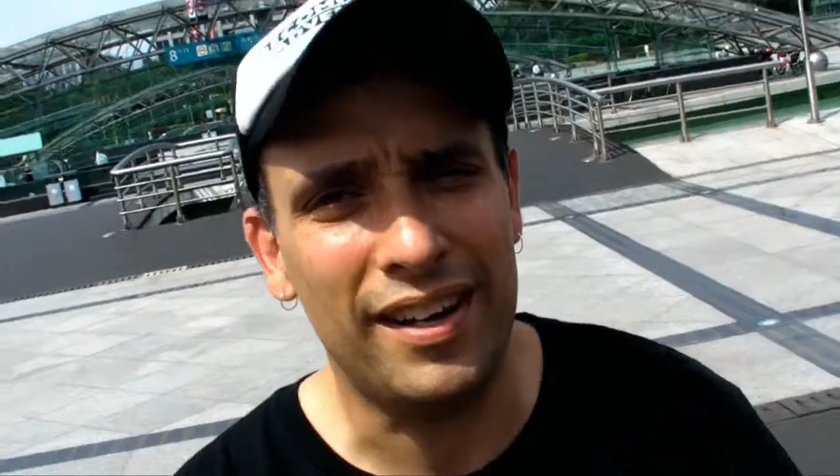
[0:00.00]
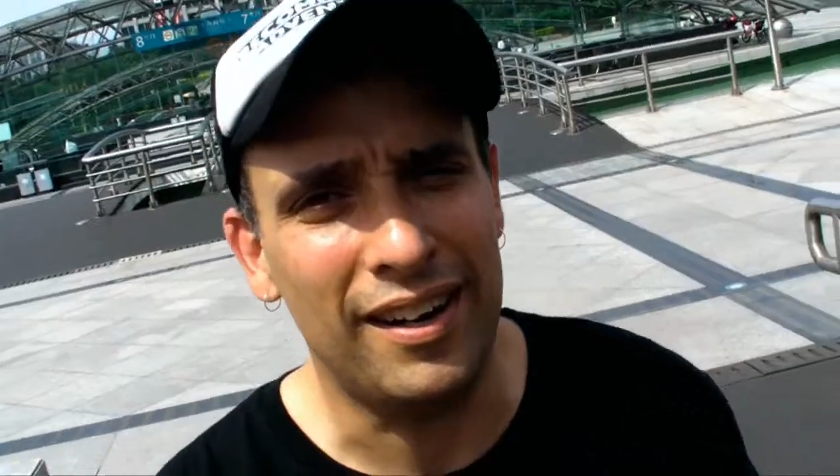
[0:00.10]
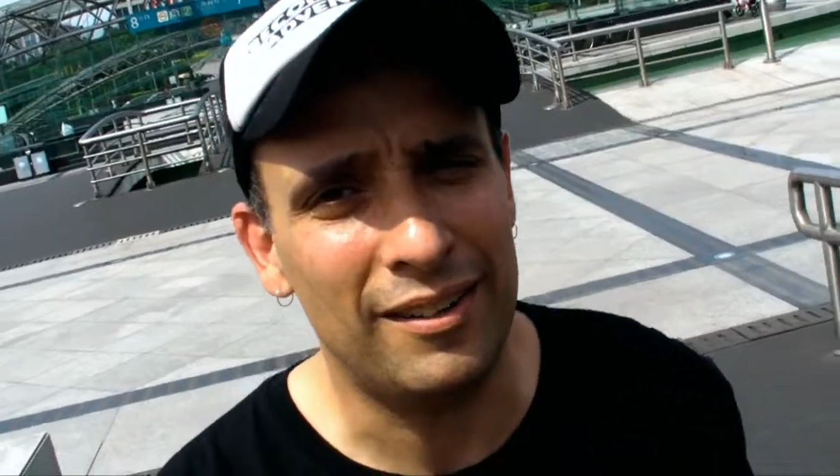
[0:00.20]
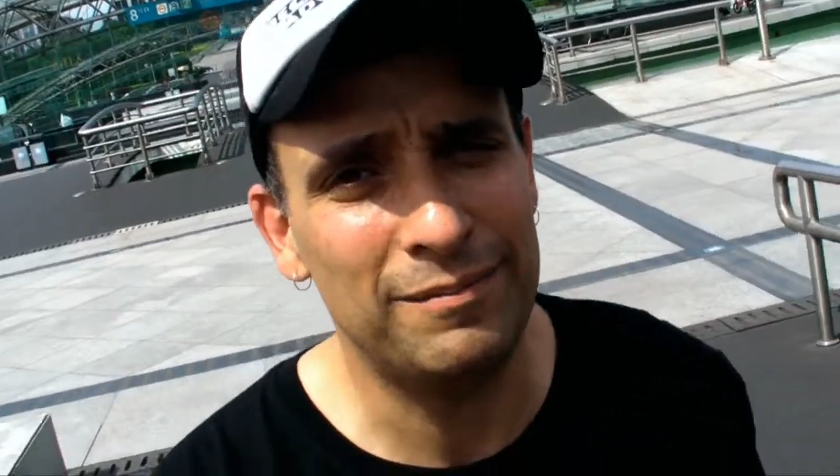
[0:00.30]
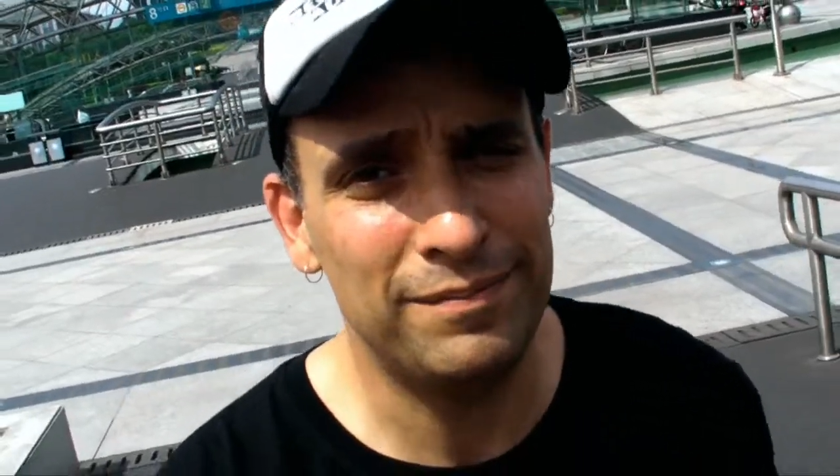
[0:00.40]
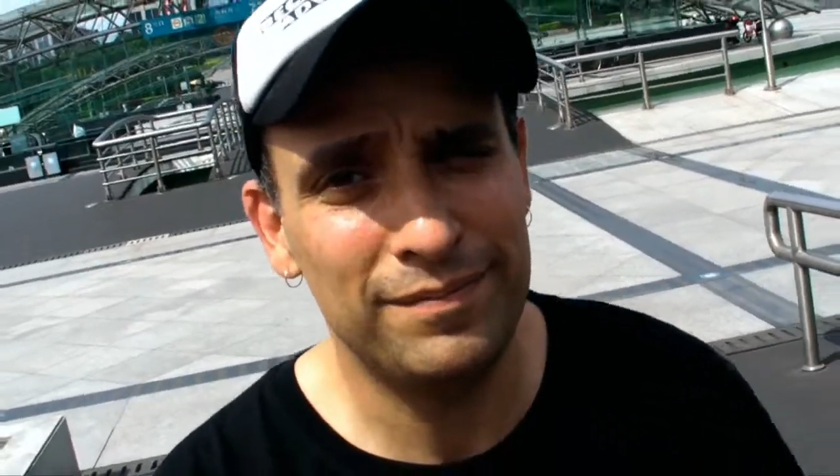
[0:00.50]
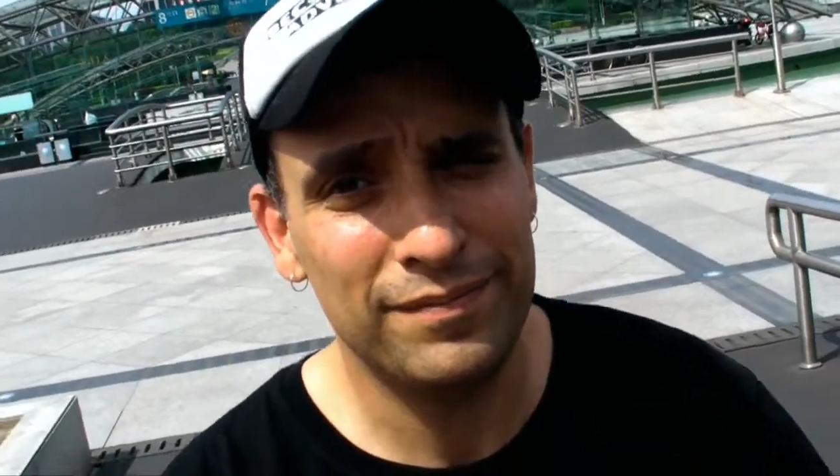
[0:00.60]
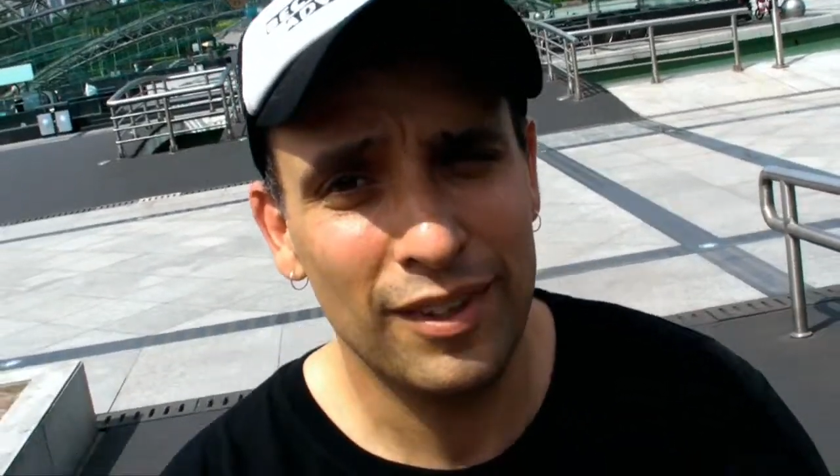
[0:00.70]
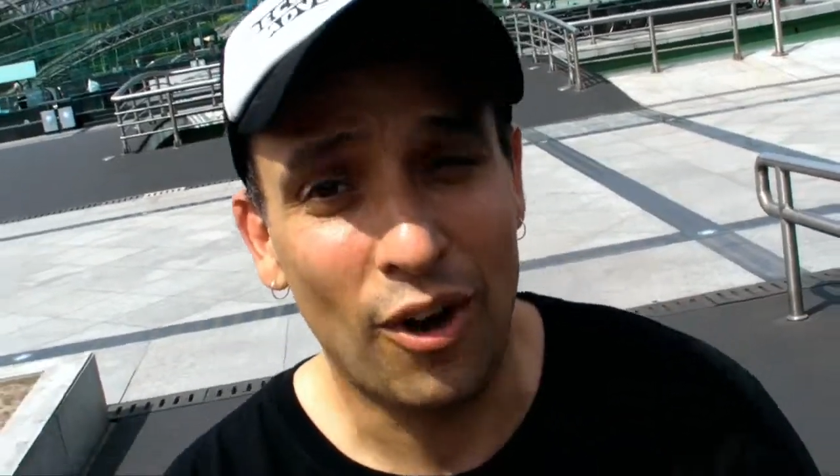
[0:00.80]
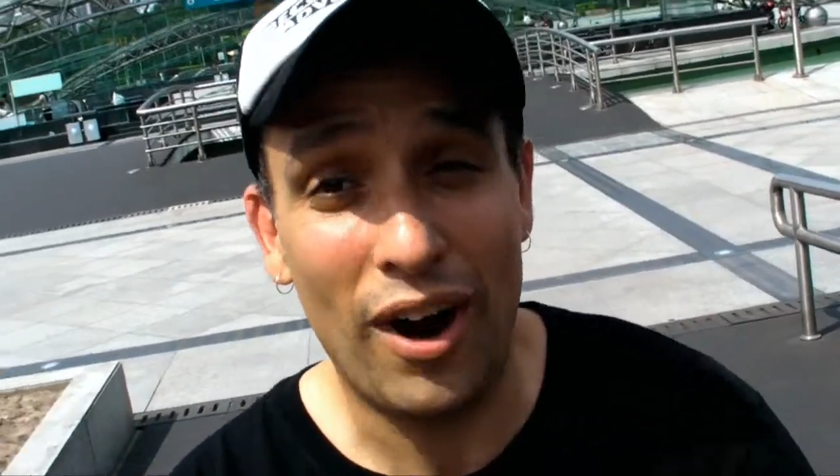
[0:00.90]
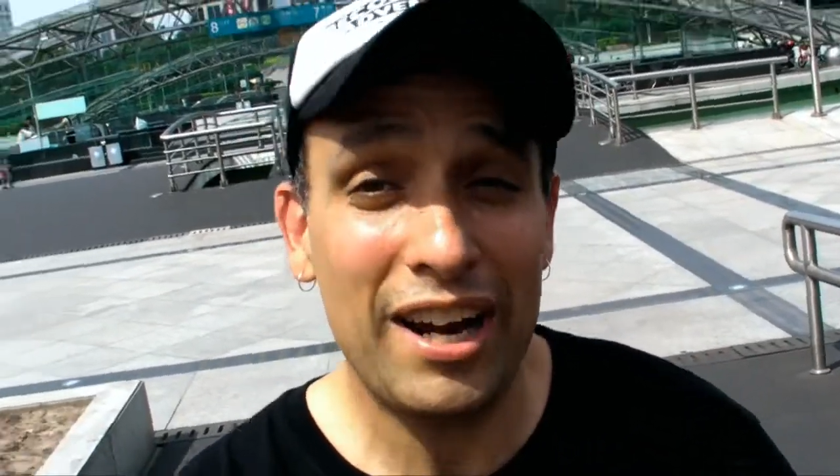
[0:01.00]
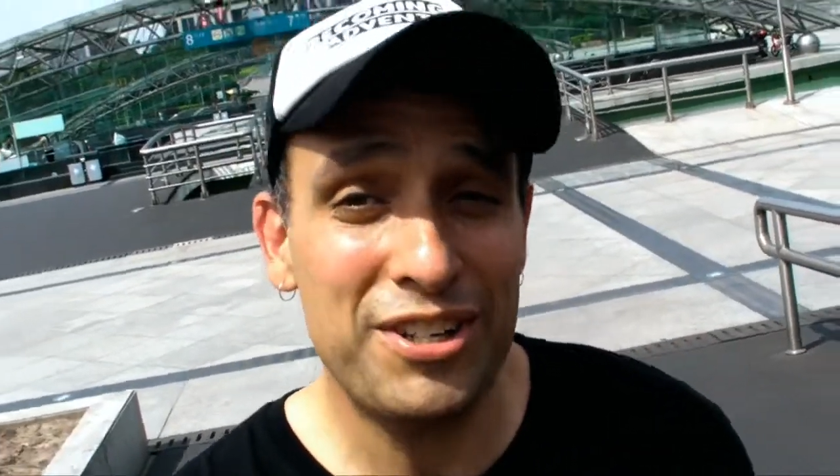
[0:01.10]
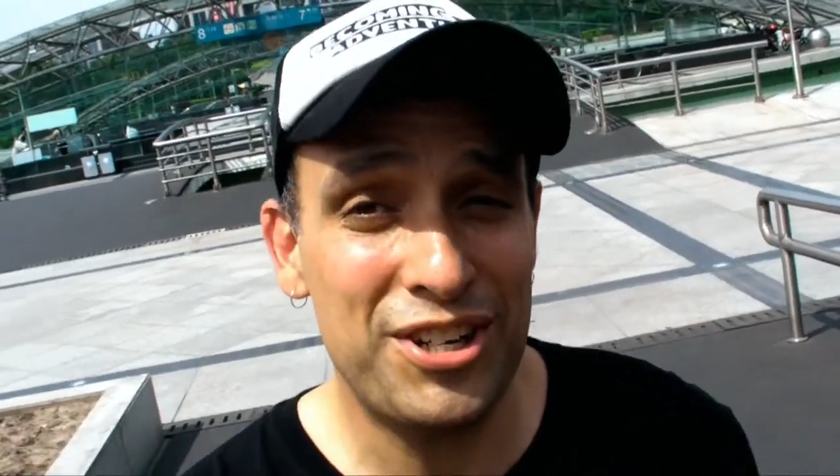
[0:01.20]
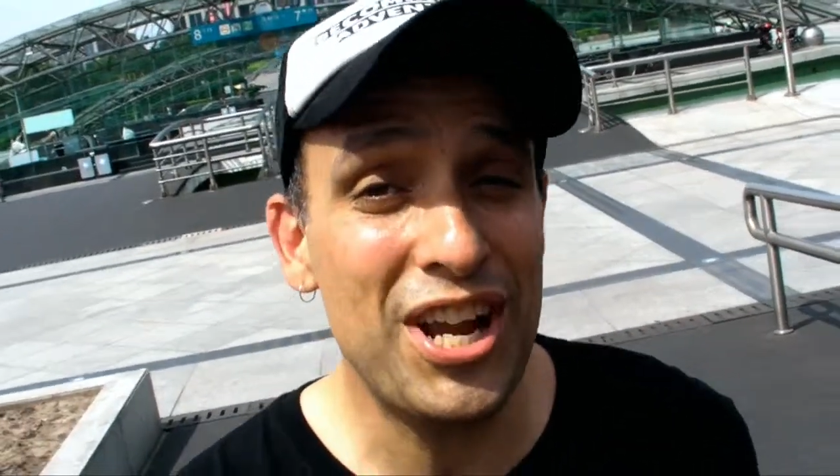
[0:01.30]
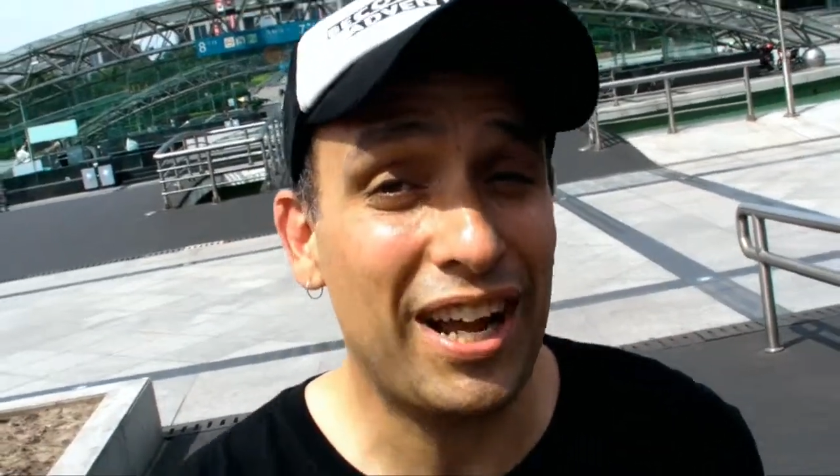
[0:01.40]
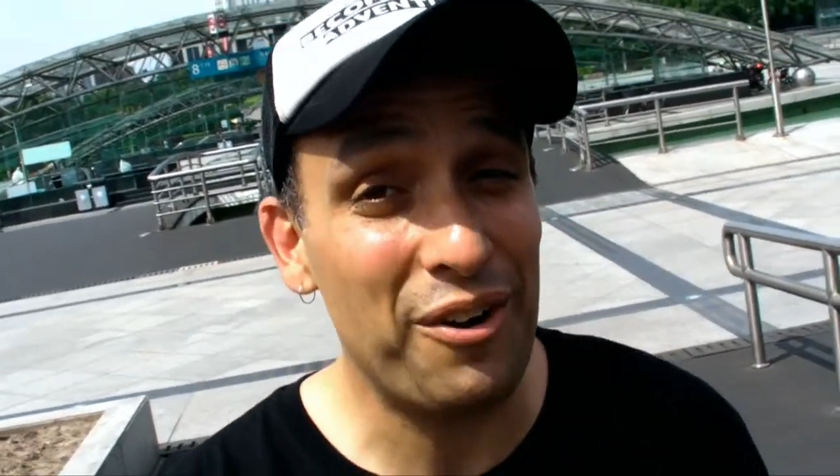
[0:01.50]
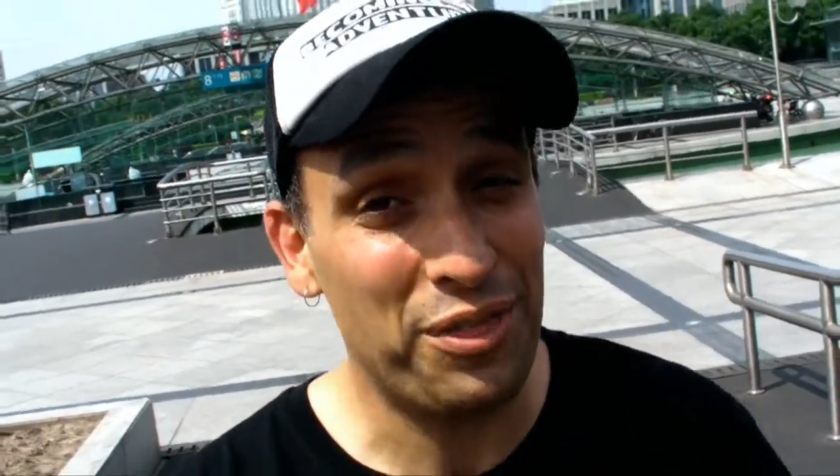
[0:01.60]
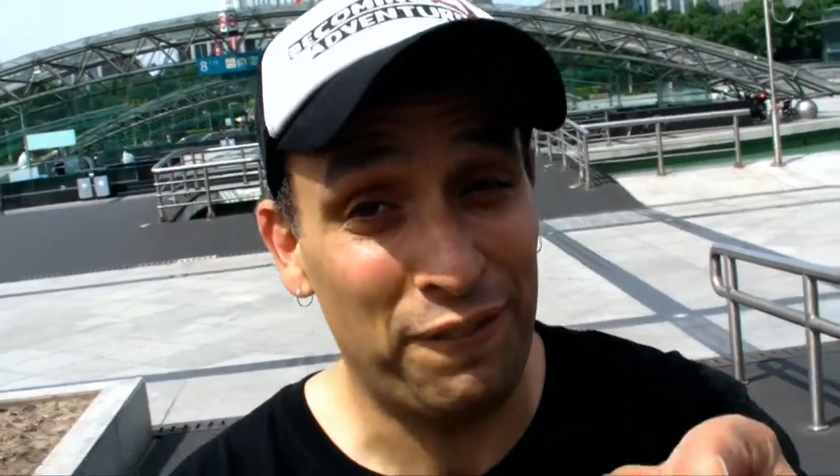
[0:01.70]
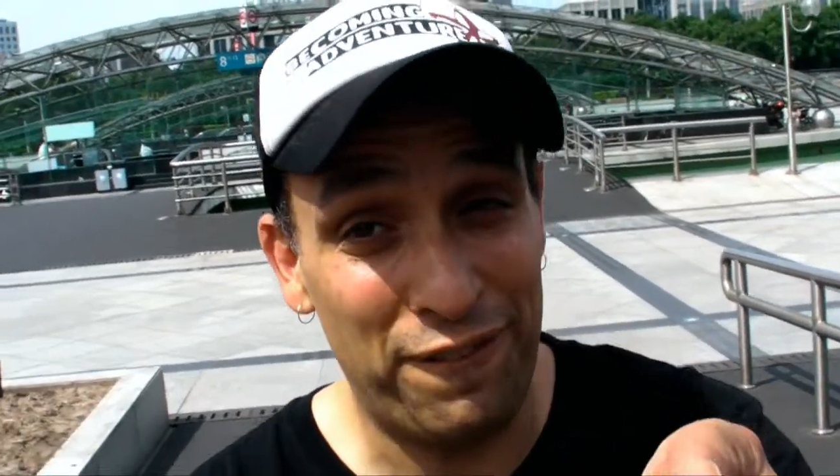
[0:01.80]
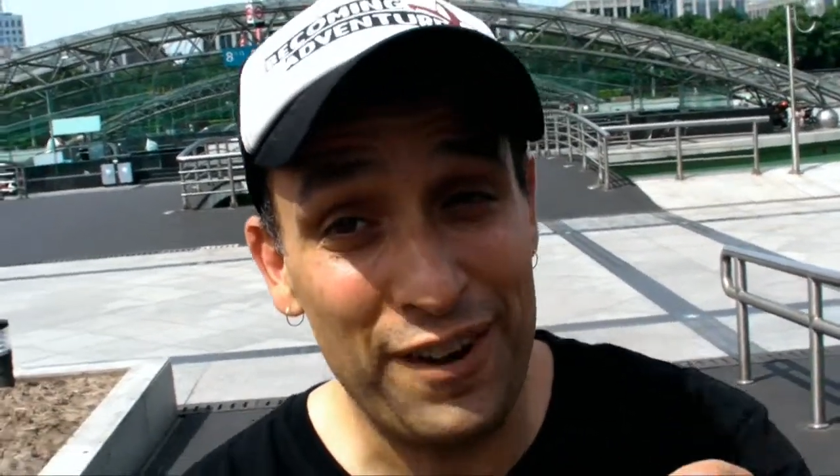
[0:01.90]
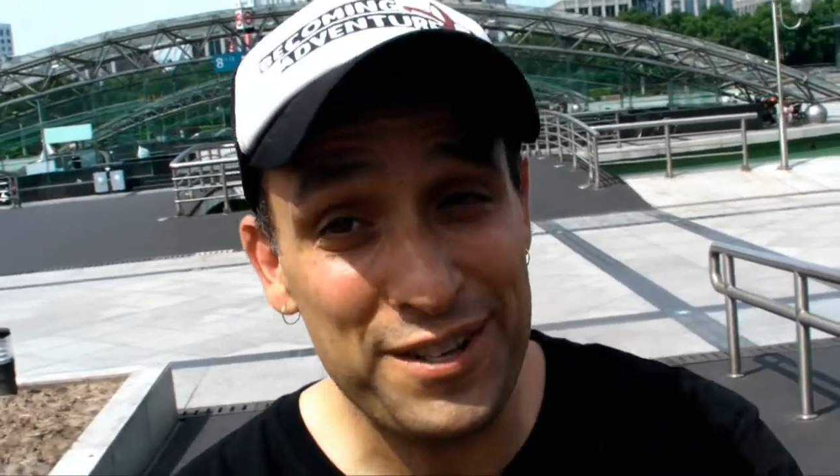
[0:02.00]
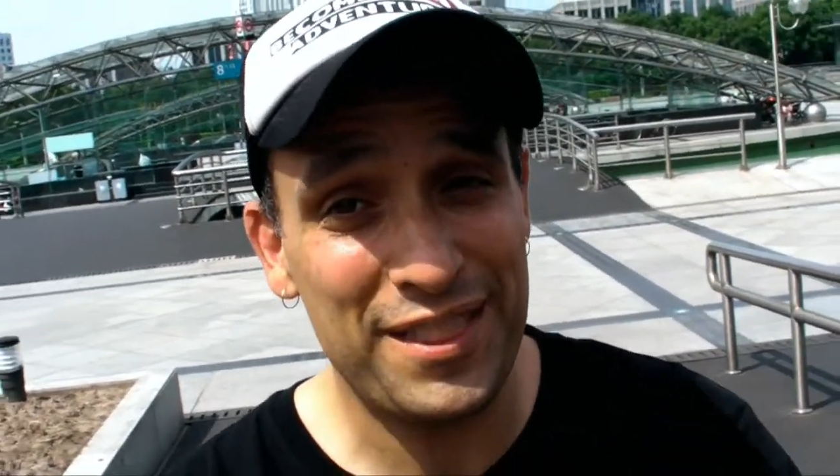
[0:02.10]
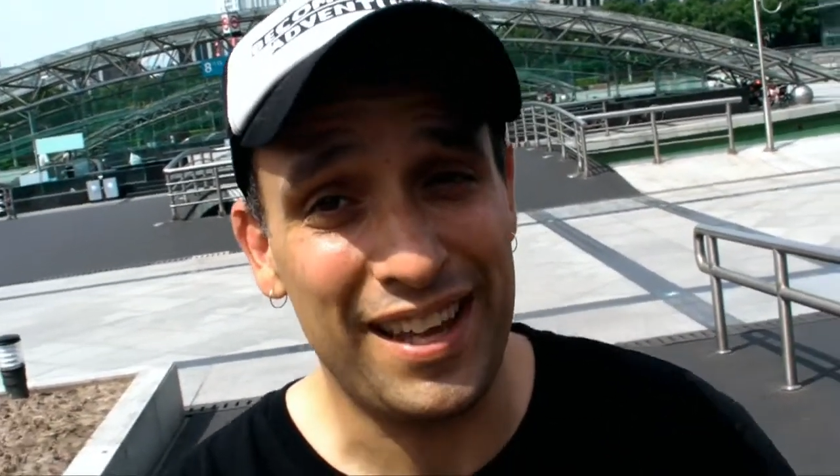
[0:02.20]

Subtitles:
here. Or actually check out the first